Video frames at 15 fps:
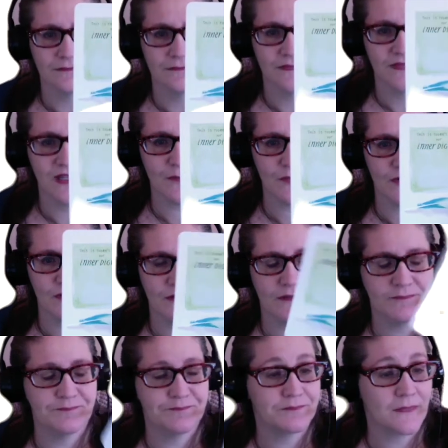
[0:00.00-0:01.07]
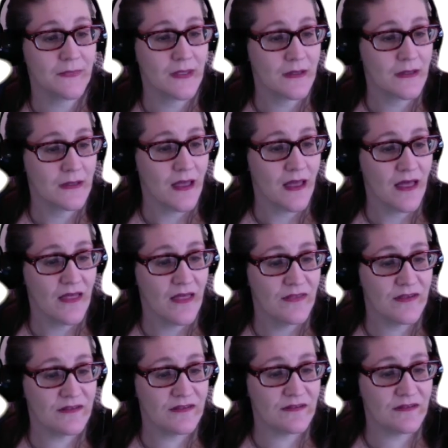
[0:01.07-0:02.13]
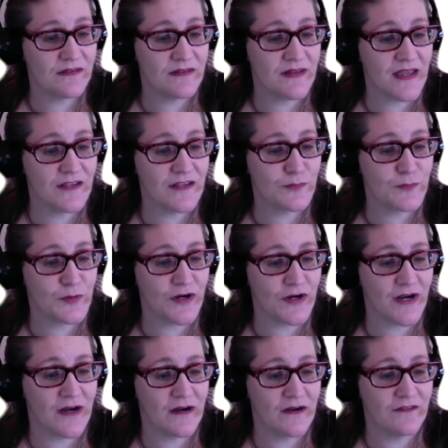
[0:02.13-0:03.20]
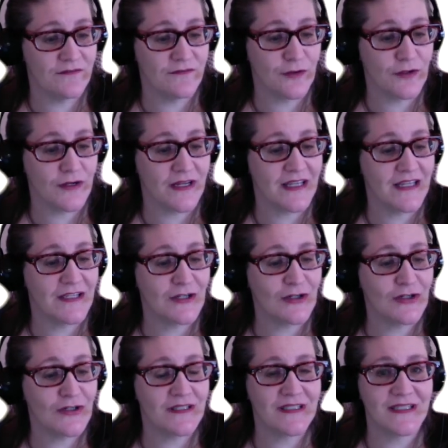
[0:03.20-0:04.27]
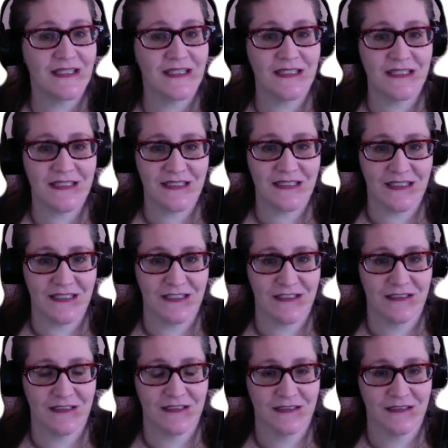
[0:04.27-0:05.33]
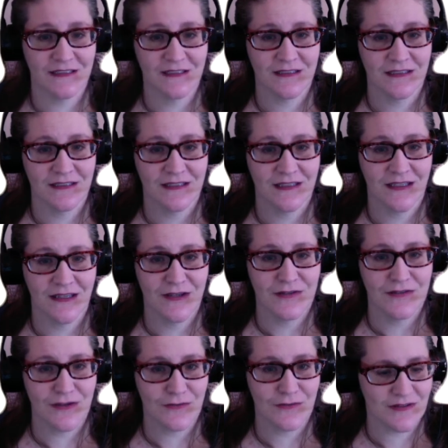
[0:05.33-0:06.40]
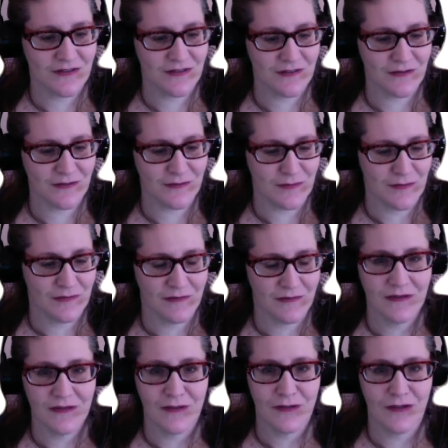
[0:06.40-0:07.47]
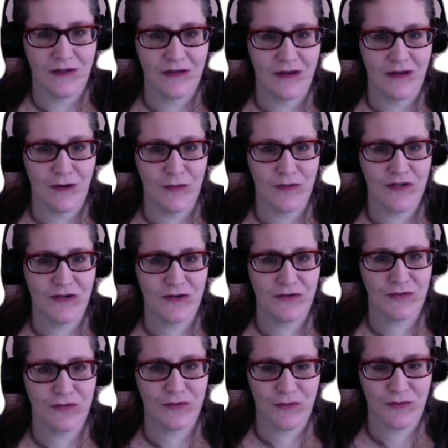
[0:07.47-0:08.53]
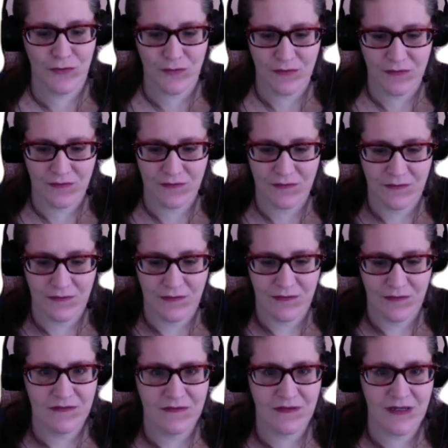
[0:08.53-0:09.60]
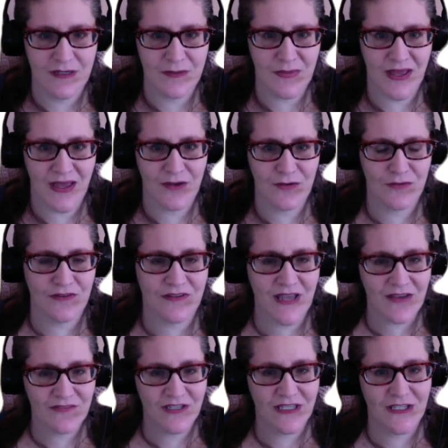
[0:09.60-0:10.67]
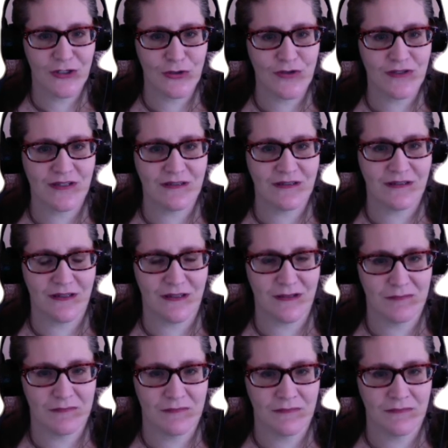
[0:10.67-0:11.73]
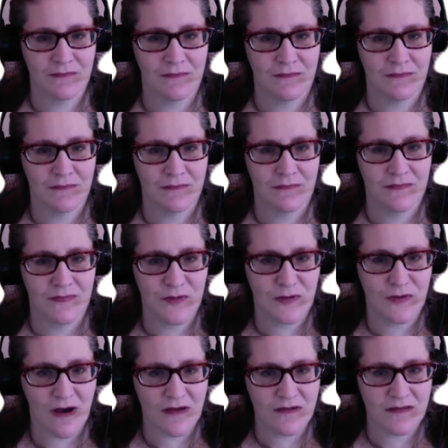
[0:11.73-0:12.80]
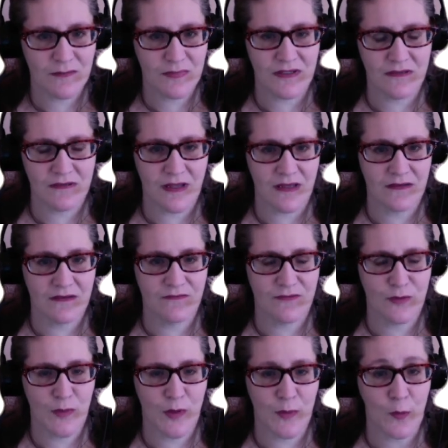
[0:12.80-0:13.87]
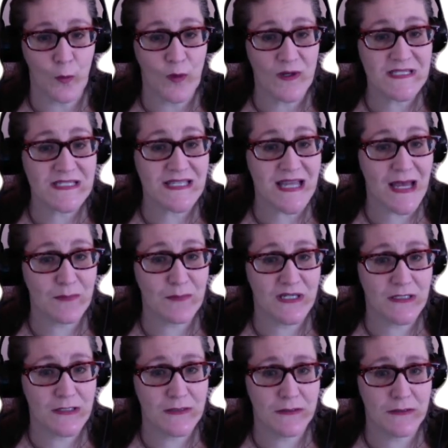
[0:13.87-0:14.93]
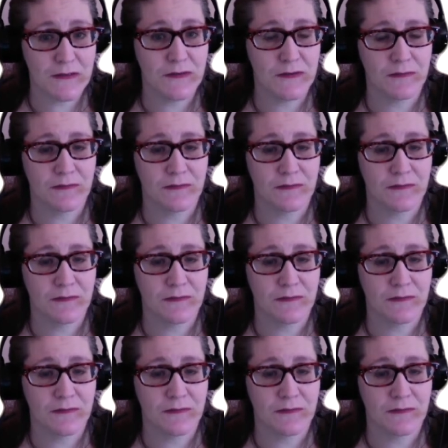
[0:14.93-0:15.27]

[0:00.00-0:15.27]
Not pretty. This is today's prayer for inner dignity. So this is owning your truth, setting boundaries, having inner dignity. So contemplate that for a moment. What does that mean to you?